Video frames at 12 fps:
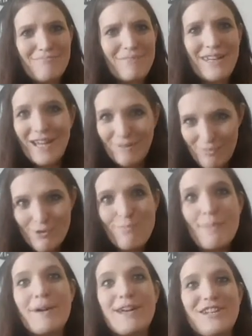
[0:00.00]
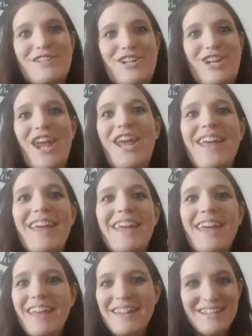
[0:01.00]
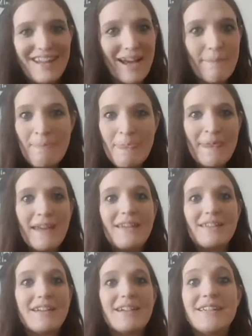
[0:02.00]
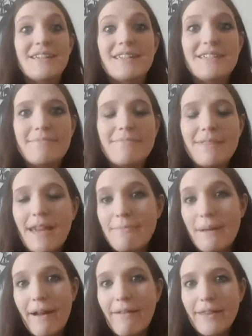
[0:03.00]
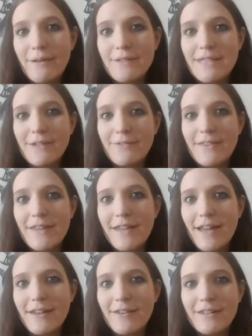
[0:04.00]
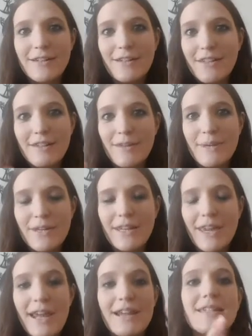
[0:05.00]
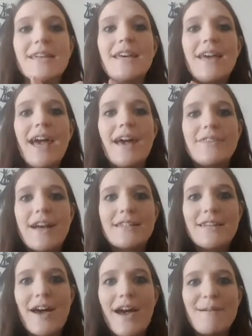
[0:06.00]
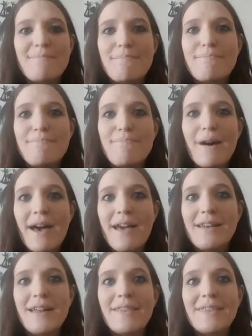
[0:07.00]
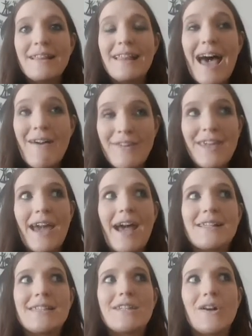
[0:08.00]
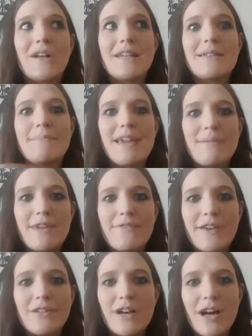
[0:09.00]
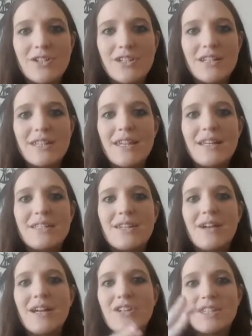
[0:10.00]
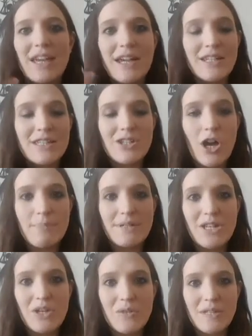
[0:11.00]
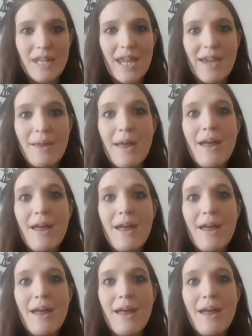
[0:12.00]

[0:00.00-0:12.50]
yell poop a bunch. And yeah, because that apparently was the only thing I could communicate at that time. But the laughing gas started to make me feel nauseous, and so I just kind of stopped using it.